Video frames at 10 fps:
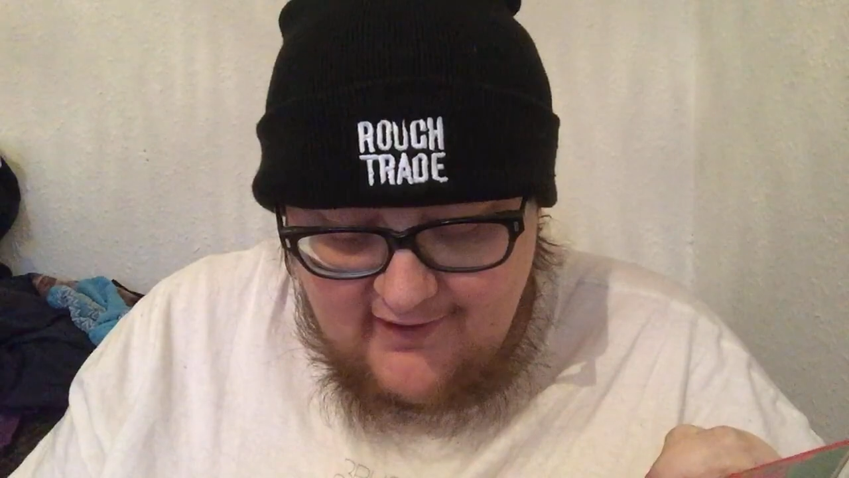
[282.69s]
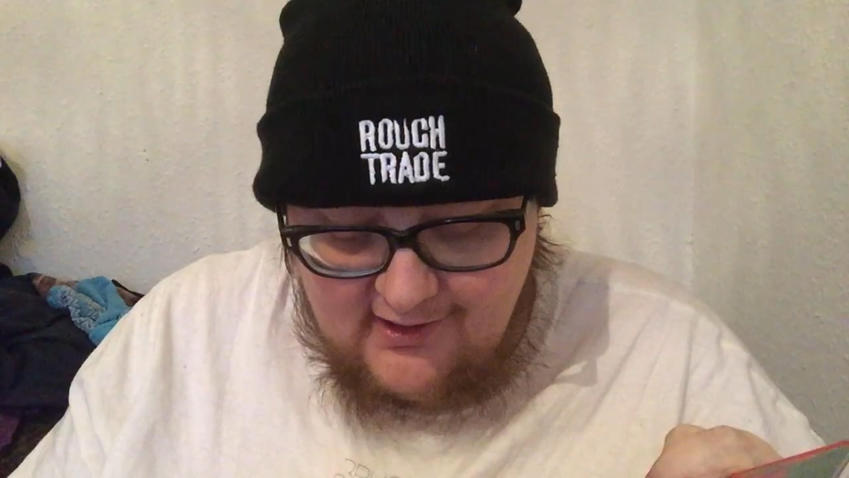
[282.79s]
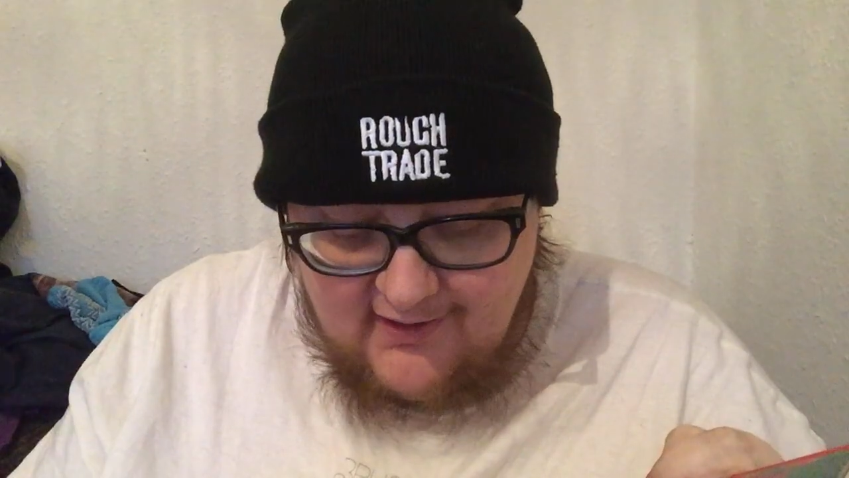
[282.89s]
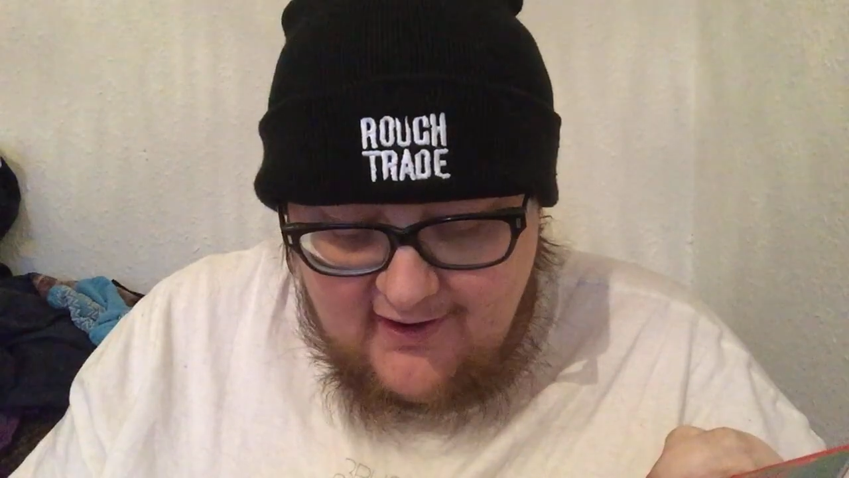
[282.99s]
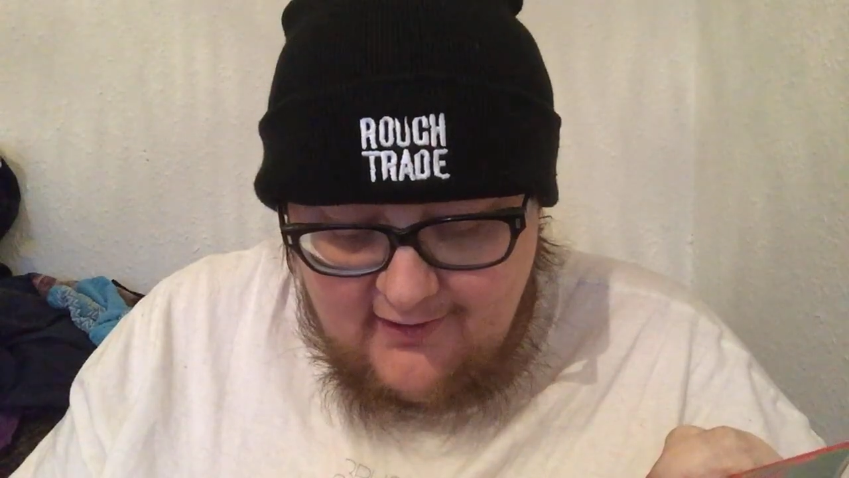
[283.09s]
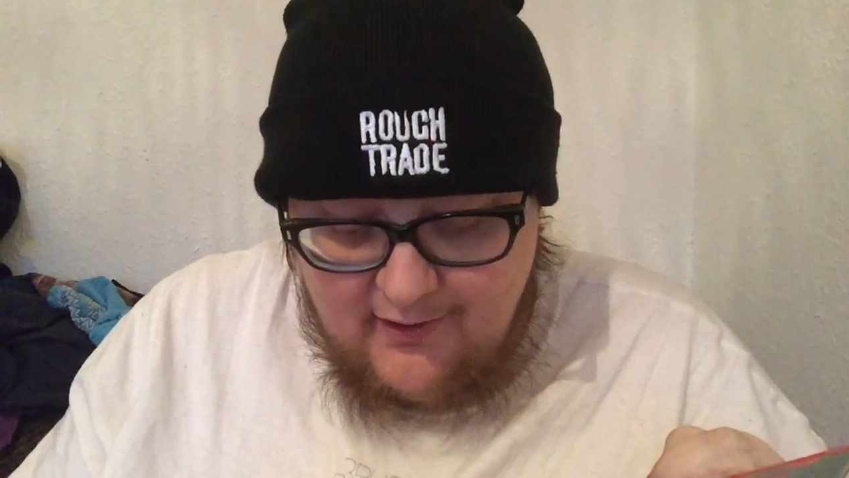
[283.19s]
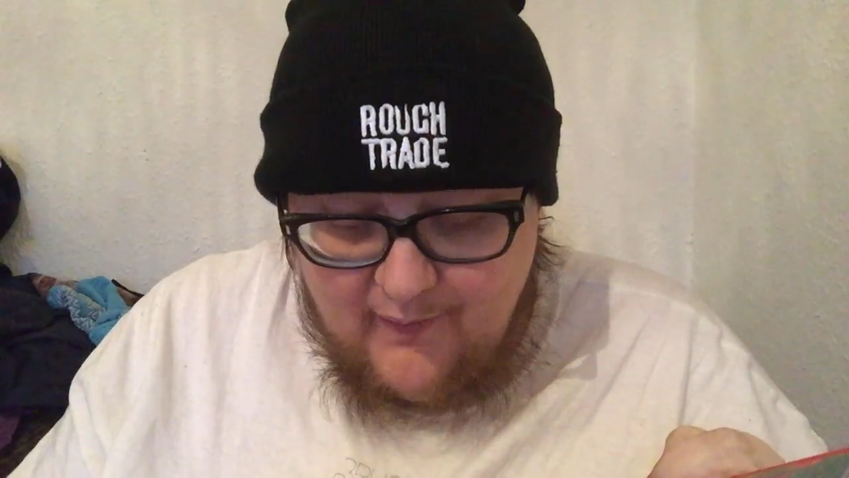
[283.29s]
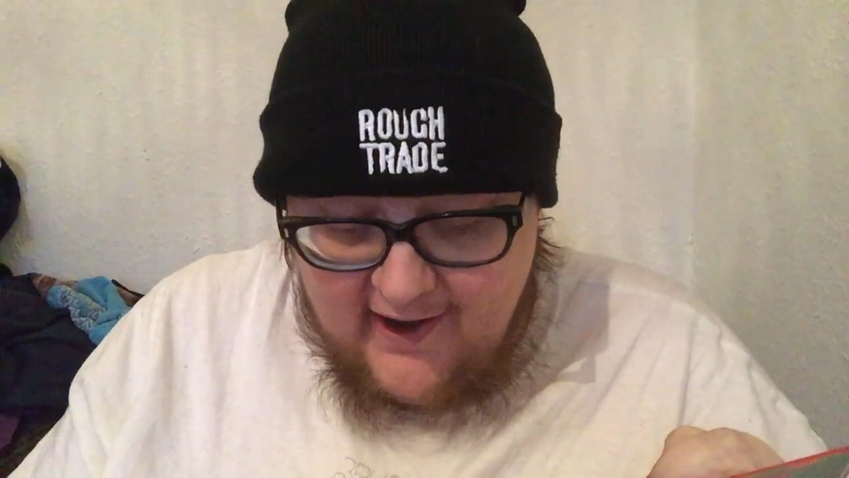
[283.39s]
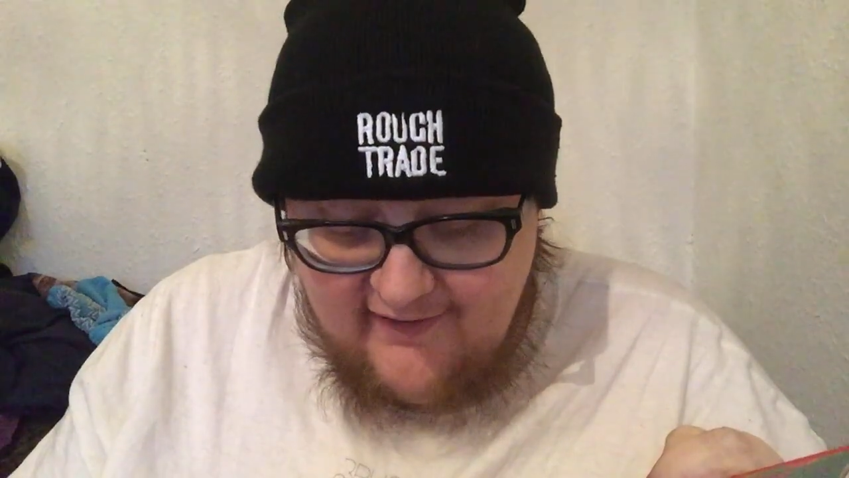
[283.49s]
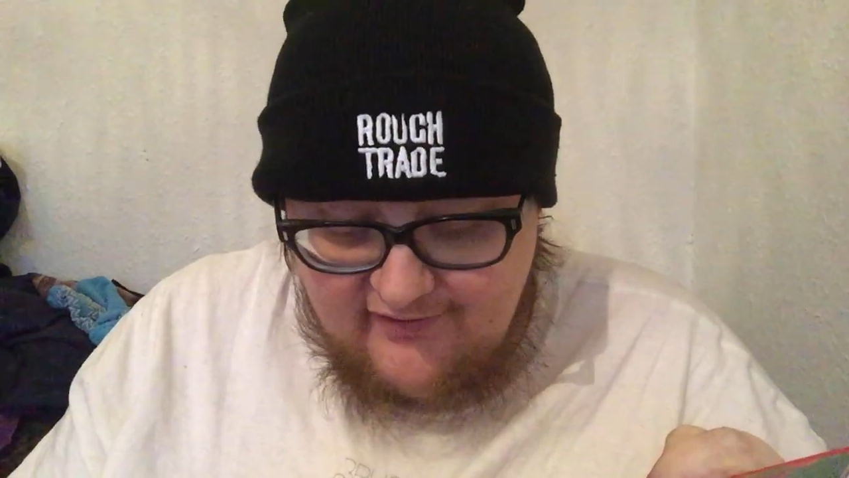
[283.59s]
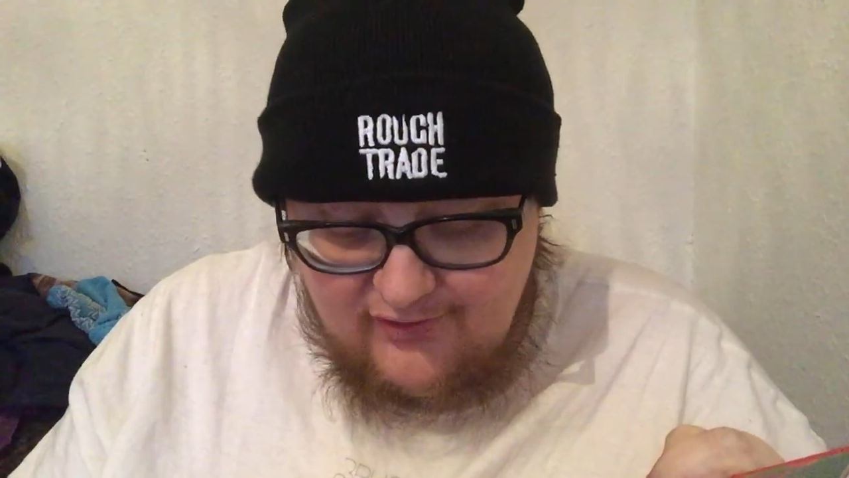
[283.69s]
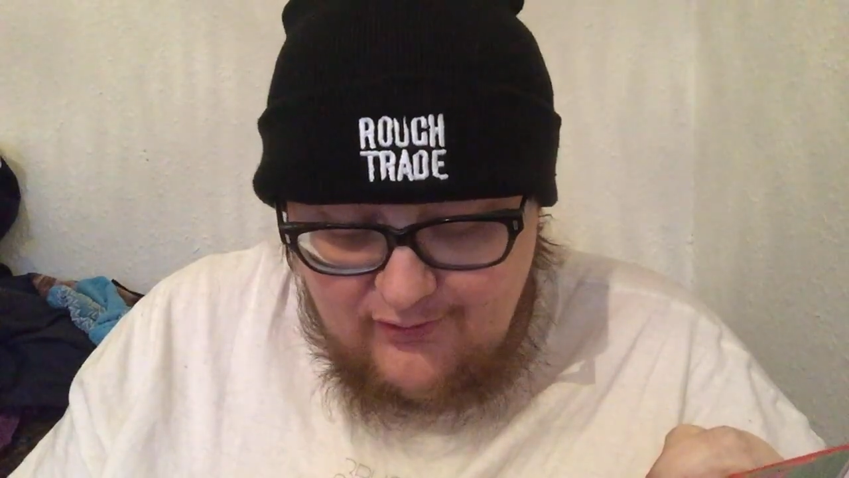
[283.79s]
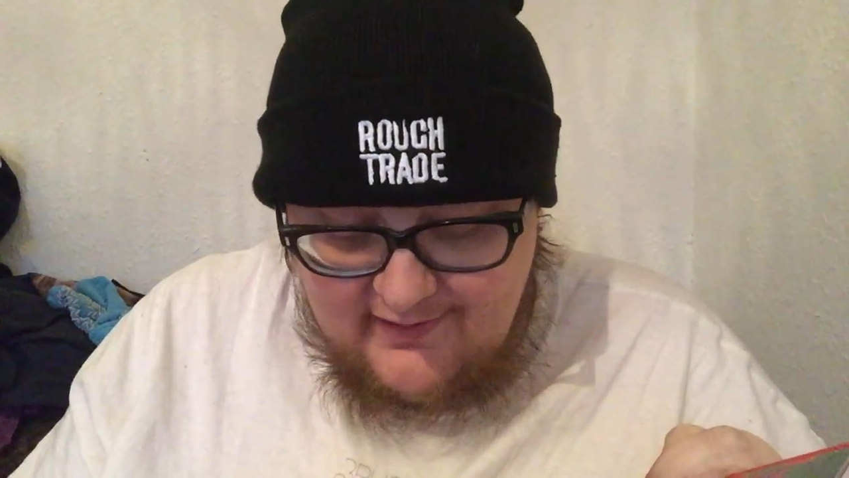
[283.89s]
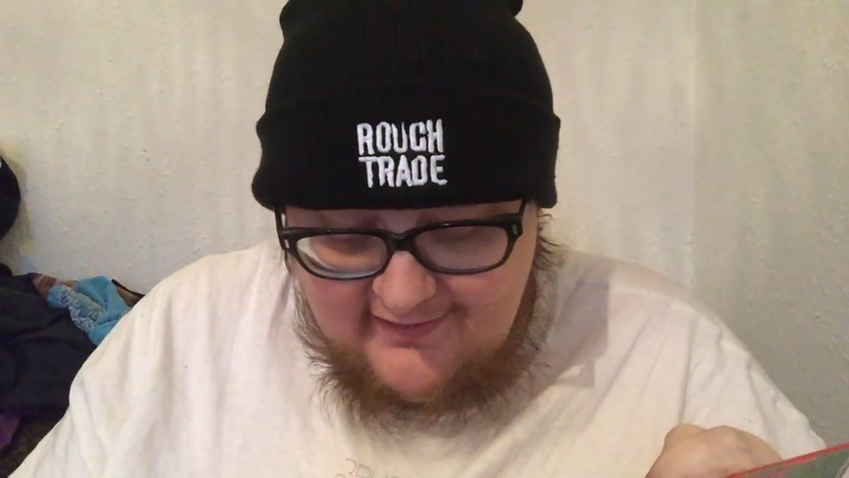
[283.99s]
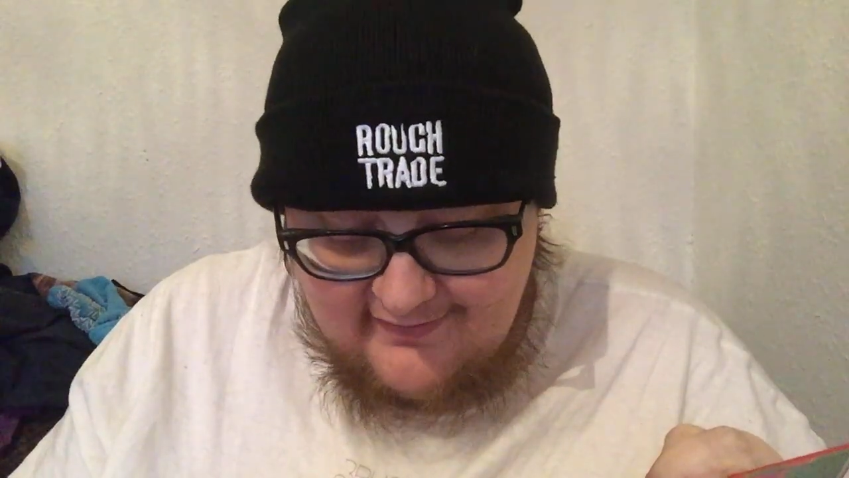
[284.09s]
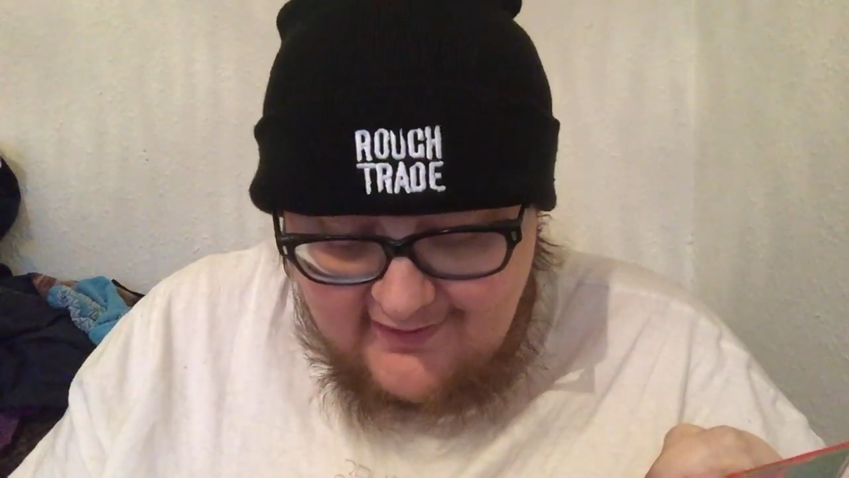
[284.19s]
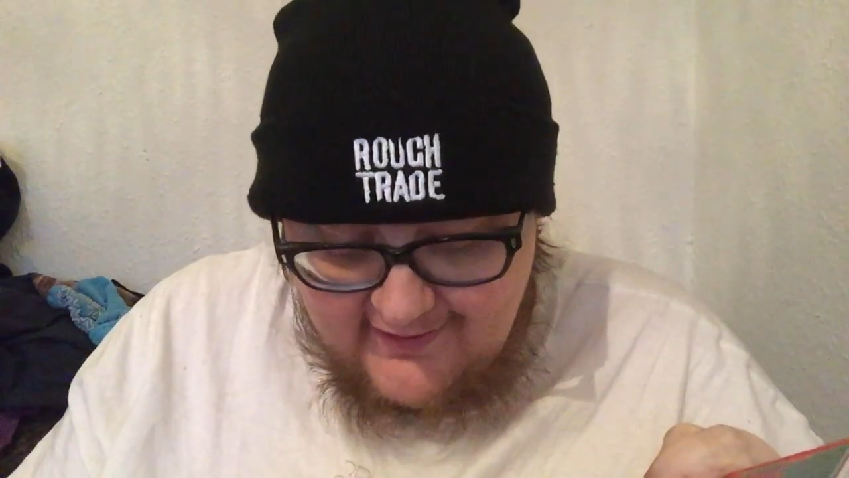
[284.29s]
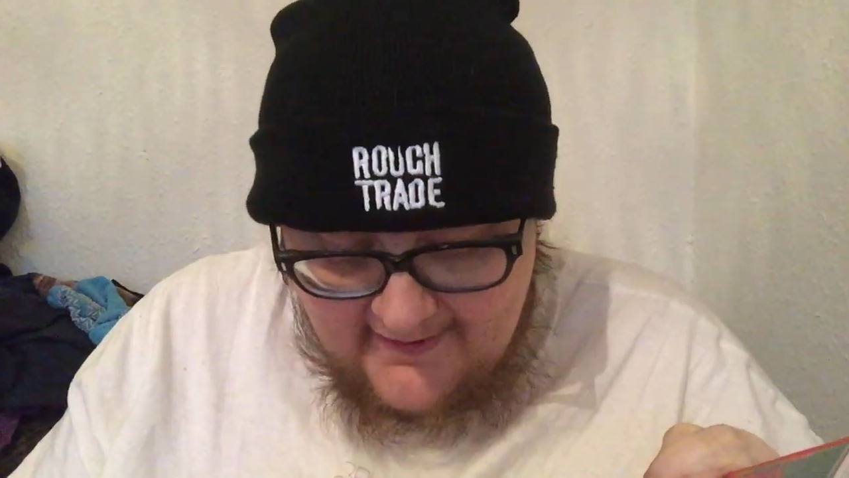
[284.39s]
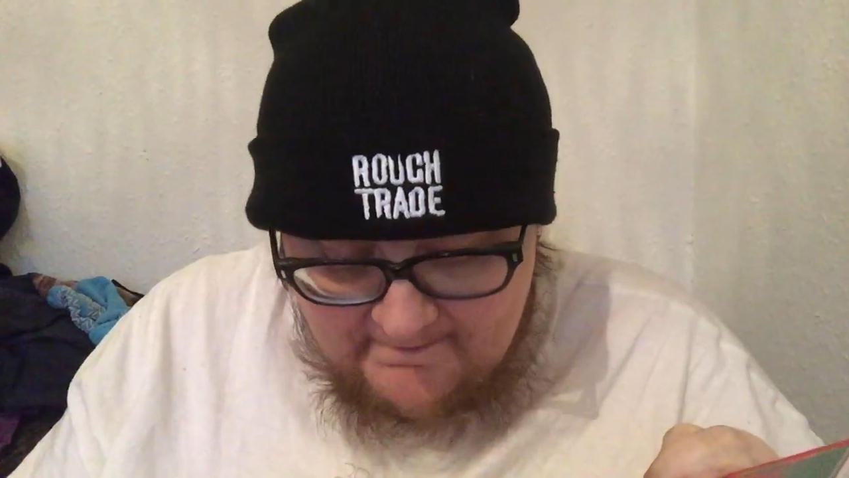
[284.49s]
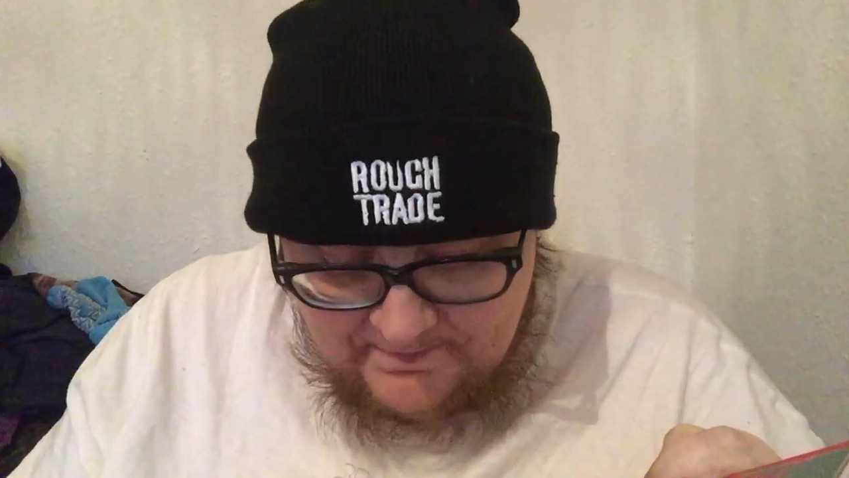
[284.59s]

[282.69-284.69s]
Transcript: arrived too easily